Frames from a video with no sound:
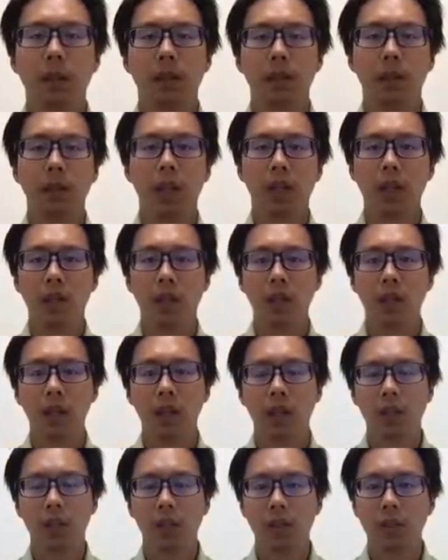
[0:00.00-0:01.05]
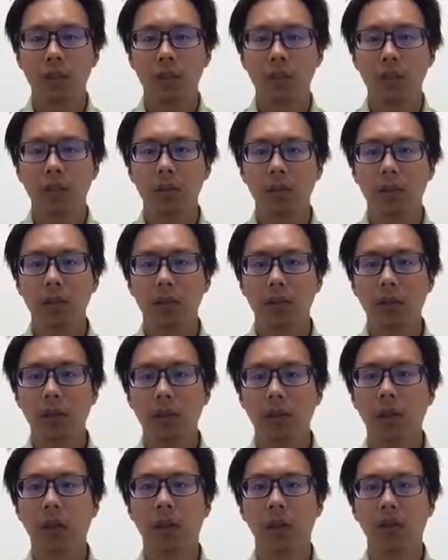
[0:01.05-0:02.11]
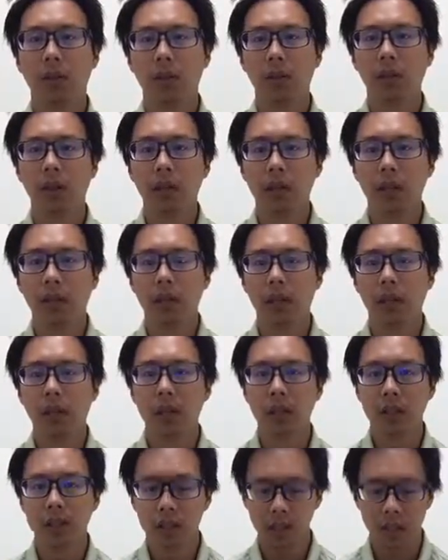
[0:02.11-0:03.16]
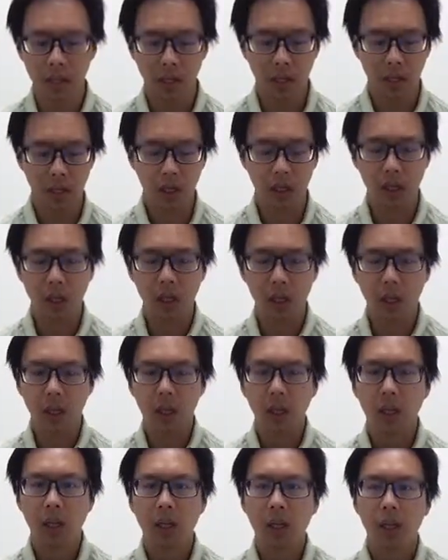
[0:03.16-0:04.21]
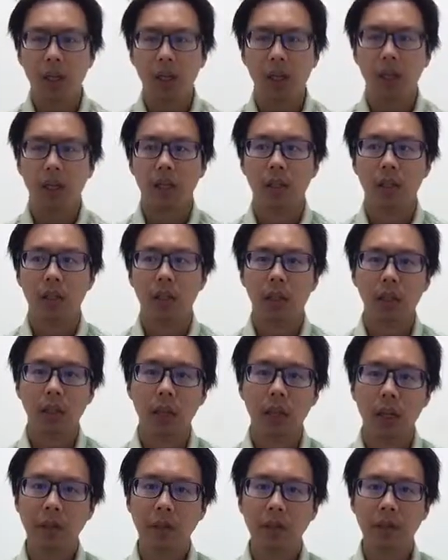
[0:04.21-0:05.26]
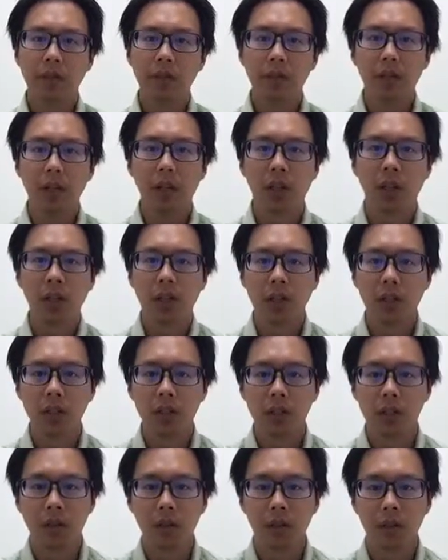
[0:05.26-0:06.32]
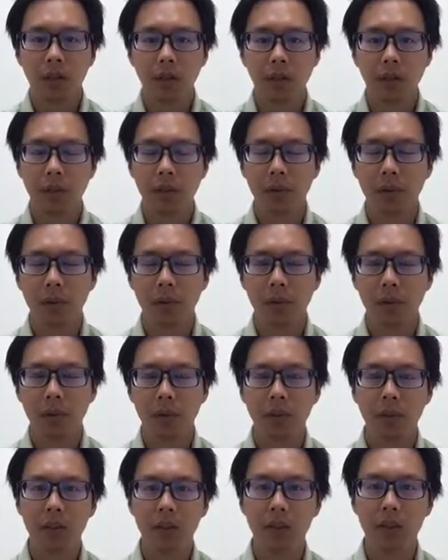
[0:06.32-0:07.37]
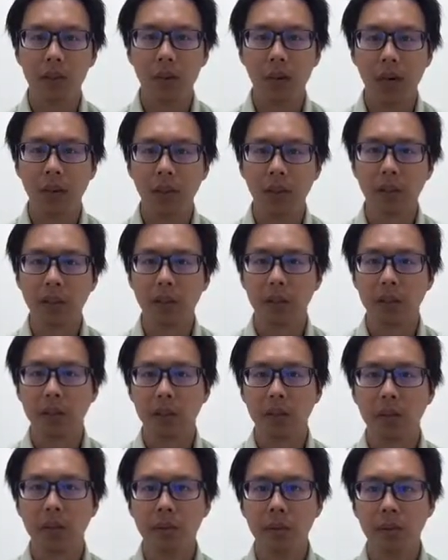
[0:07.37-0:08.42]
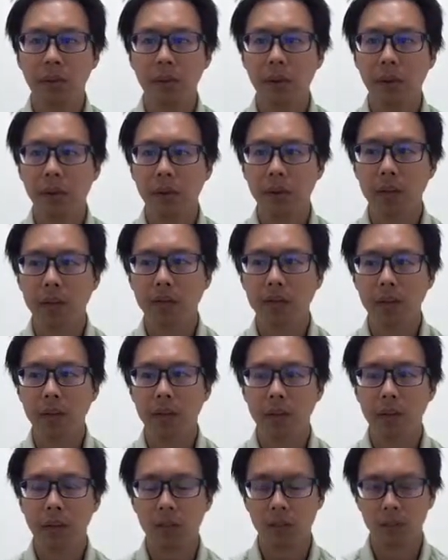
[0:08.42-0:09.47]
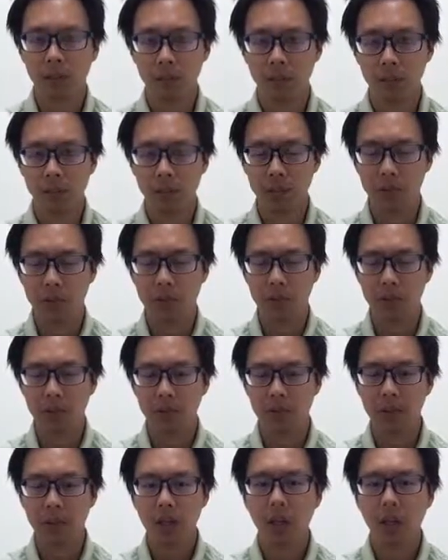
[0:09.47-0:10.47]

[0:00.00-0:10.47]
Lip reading: Tai Chi, I don't know if you have heard of it. It's a type of Chinese Kung Fu that is practiced with very, very slow motion.